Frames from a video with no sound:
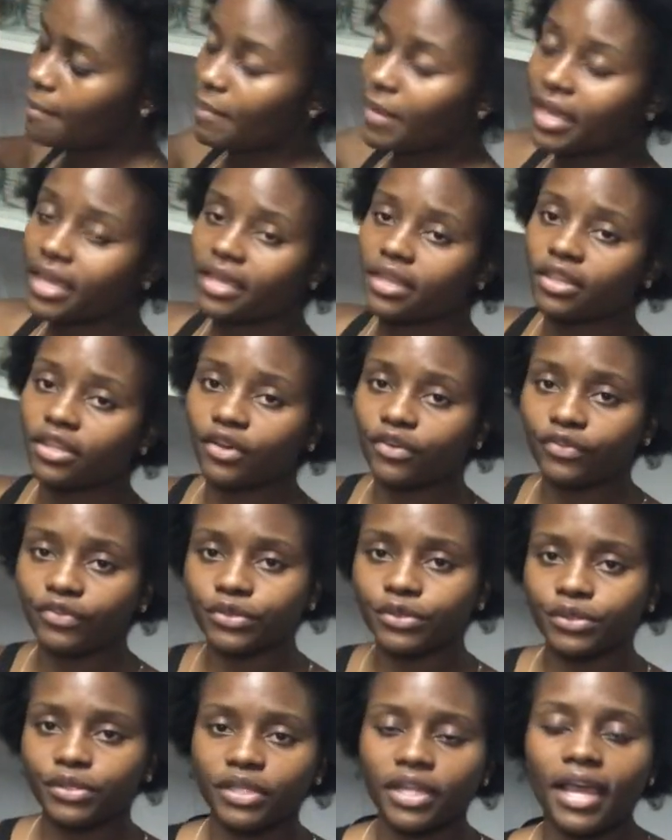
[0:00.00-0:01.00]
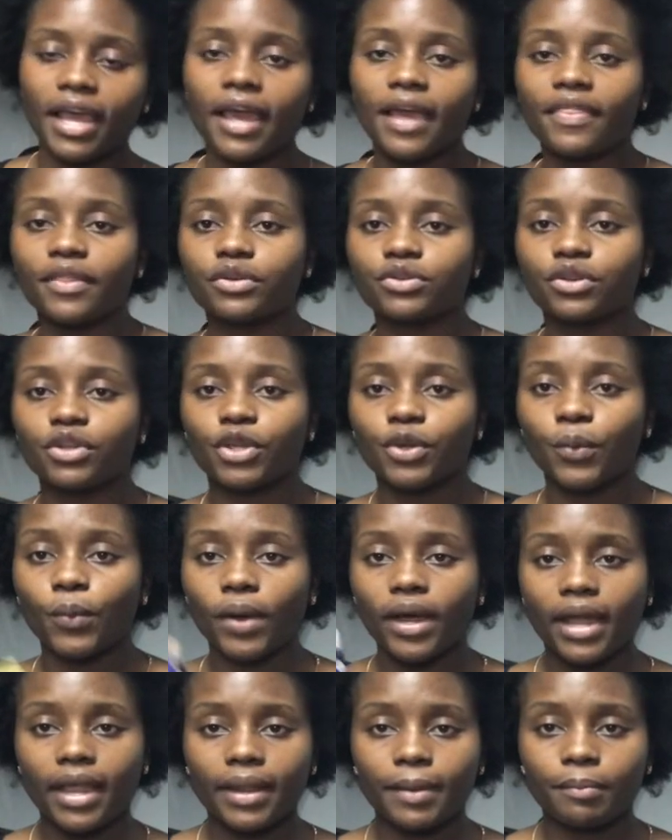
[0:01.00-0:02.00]
making the food, there was only
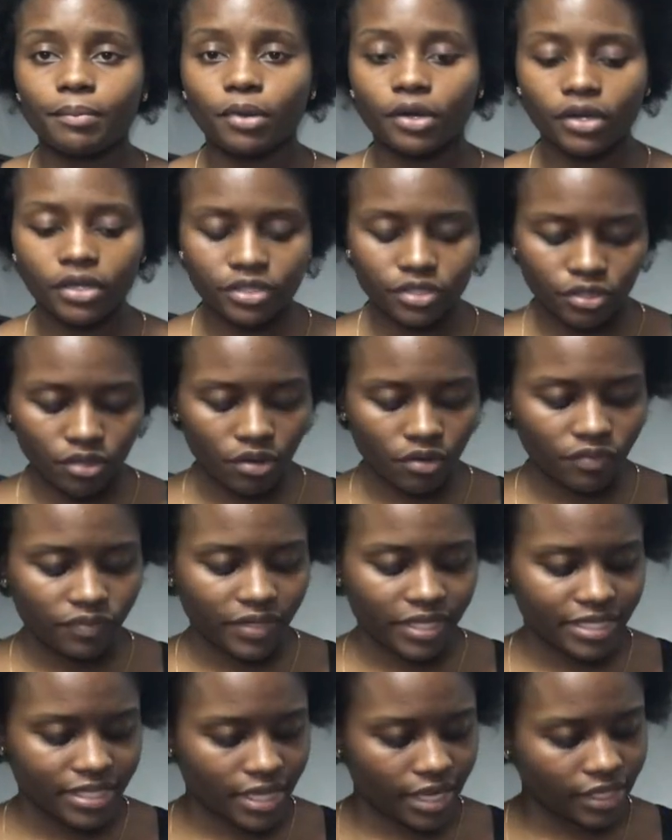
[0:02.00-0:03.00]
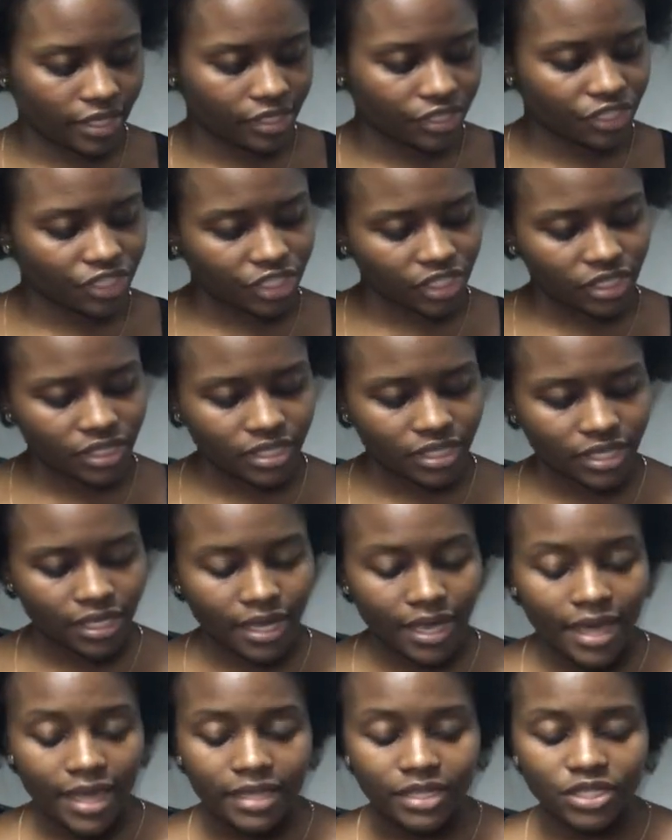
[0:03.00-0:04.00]
one box of lasagna sheets.
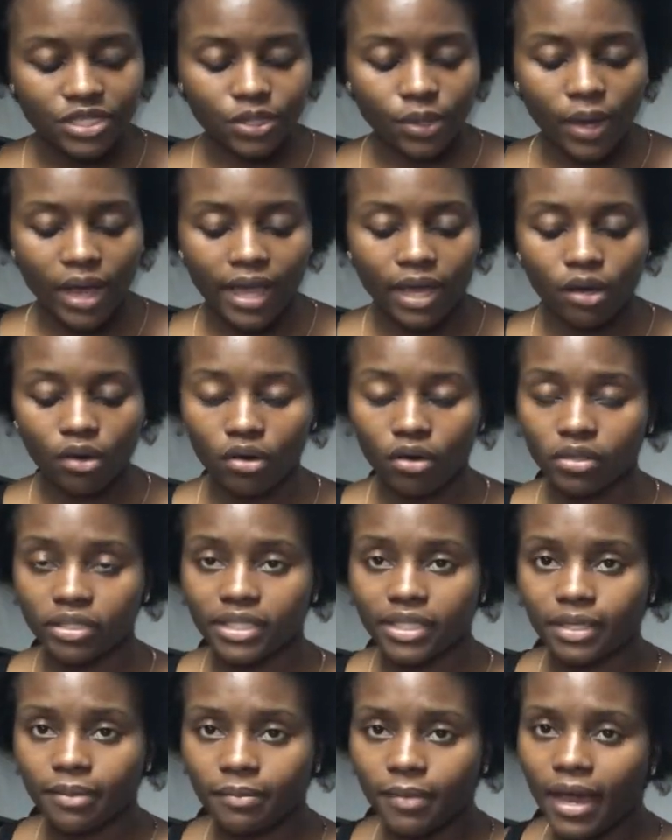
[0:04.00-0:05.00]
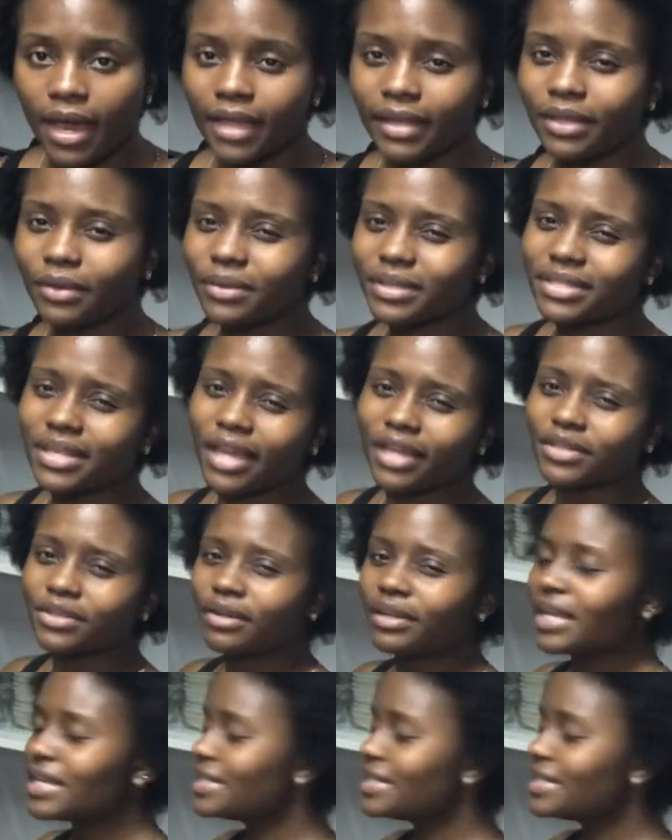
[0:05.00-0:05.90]
So I called him and he was like, so